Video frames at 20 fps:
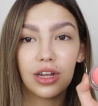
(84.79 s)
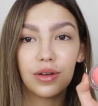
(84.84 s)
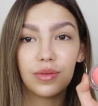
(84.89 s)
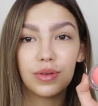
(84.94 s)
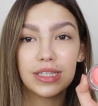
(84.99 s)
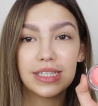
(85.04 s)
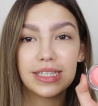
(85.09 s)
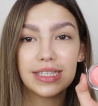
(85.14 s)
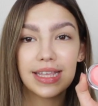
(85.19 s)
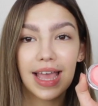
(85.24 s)
I
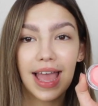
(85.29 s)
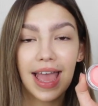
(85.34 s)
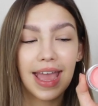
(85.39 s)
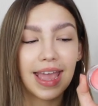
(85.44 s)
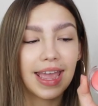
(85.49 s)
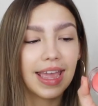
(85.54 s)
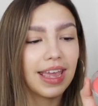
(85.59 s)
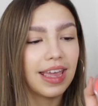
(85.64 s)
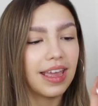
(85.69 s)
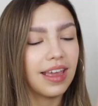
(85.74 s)
would
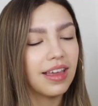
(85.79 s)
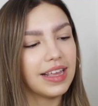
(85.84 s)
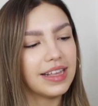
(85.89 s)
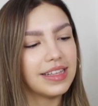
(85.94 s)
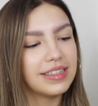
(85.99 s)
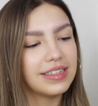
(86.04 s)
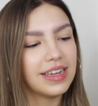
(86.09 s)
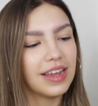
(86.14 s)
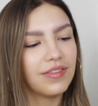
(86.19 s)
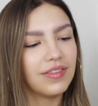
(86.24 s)
say
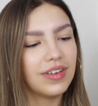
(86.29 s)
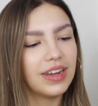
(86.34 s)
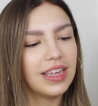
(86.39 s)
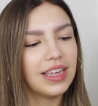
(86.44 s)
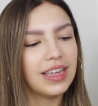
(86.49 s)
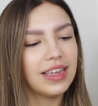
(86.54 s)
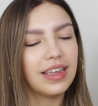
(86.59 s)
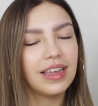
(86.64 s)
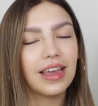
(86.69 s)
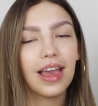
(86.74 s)
is
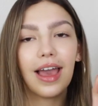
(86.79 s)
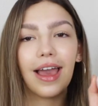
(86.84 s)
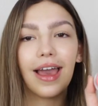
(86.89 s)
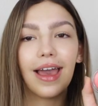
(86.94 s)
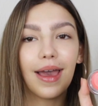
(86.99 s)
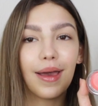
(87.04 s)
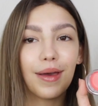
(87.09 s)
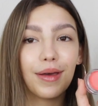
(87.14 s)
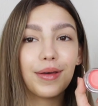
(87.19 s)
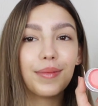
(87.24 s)
definitely
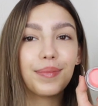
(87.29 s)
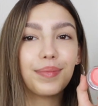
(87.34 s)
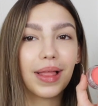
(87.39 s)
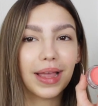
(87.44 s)
uh,